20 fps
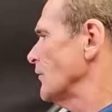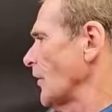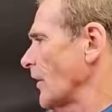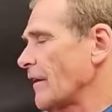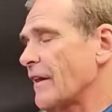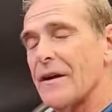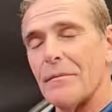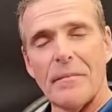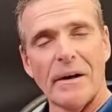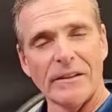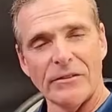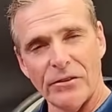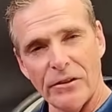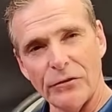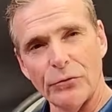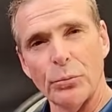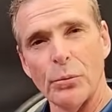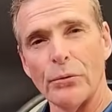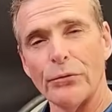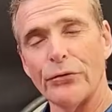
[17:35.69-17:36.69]
So that makes
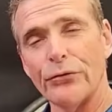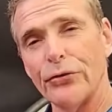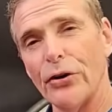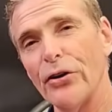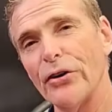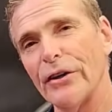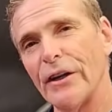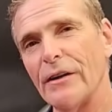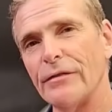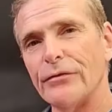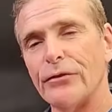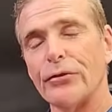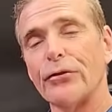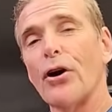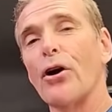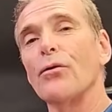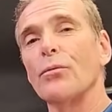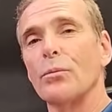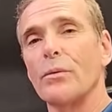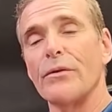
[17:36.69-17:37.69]
these wheels strong enough to
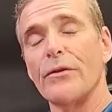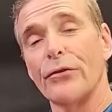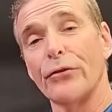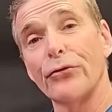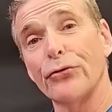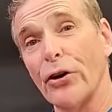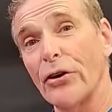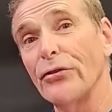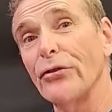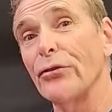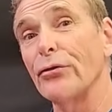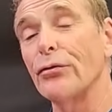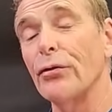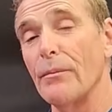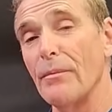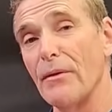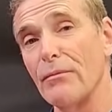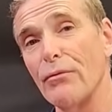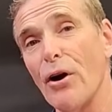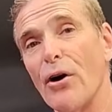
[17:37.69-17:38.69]
cope with the stresses
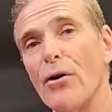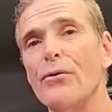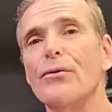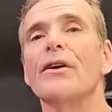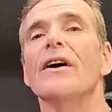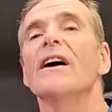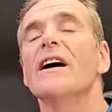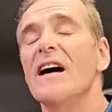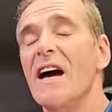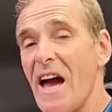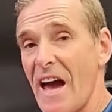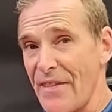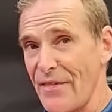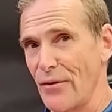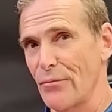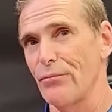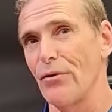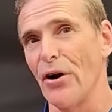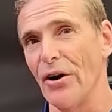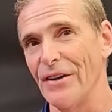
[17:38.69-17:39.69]
from the road
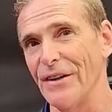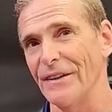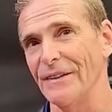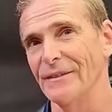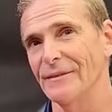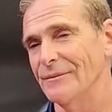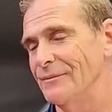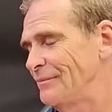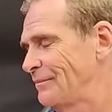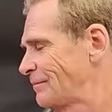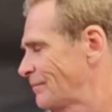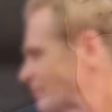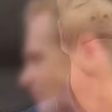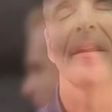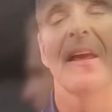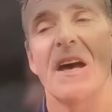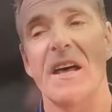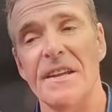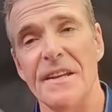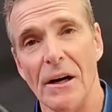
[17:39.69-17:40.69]
and the rider.
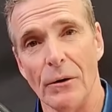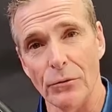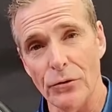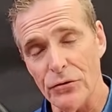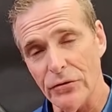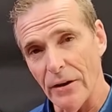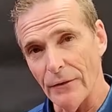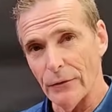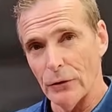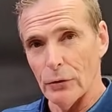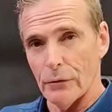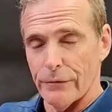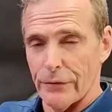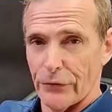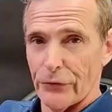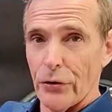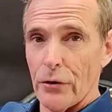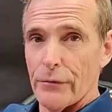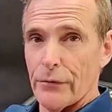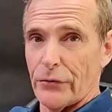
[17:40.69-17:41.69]
Now we'll just have a look for
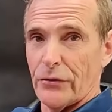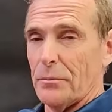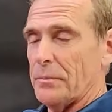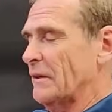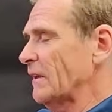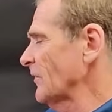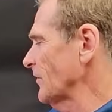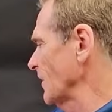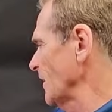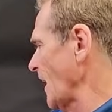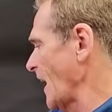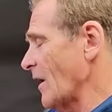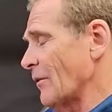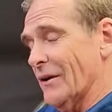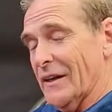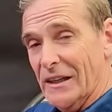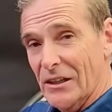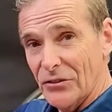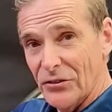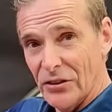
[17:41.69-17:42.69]
serviceability,
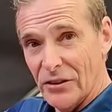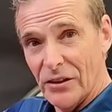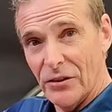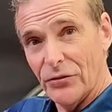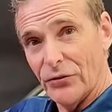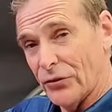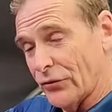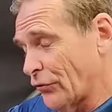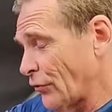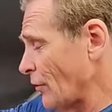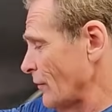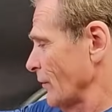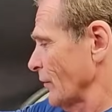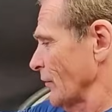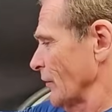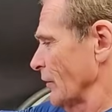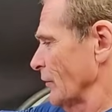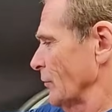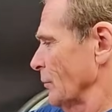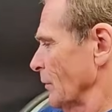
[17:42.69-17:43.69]
how easy it is to
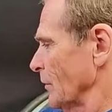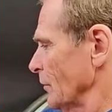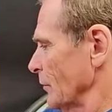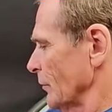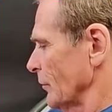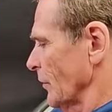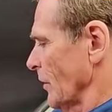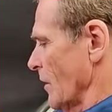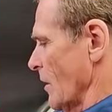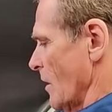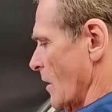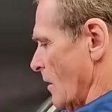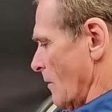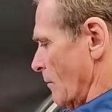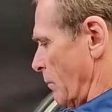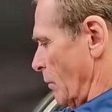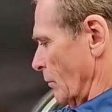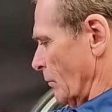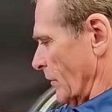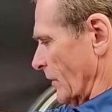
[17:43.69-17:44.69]
service these wheels.
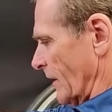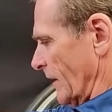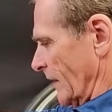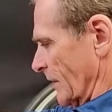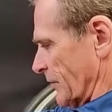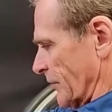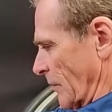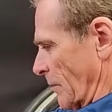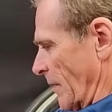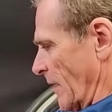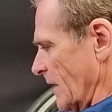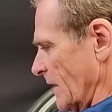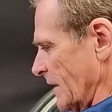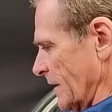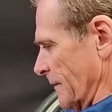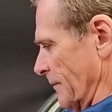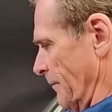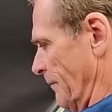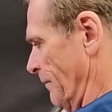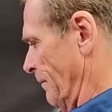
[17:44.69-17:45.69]
Pull the clutch
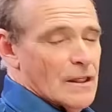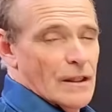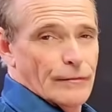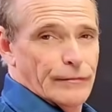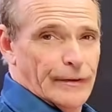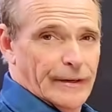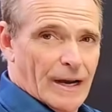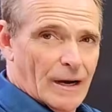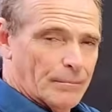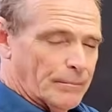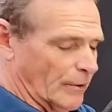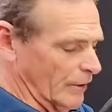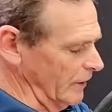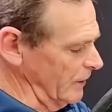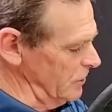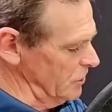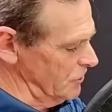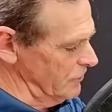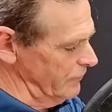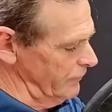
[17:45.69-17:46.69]
apart, the free hub
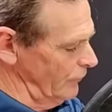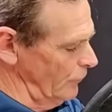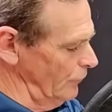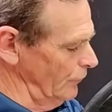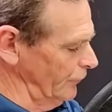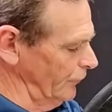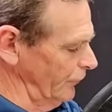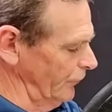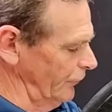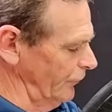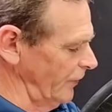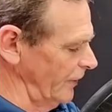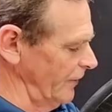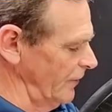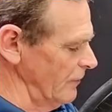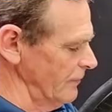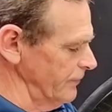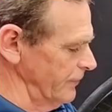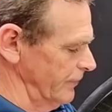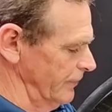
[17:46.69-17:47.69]
body just falls
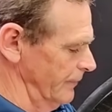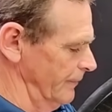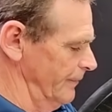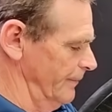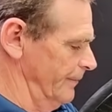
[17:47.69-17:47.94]
straight off.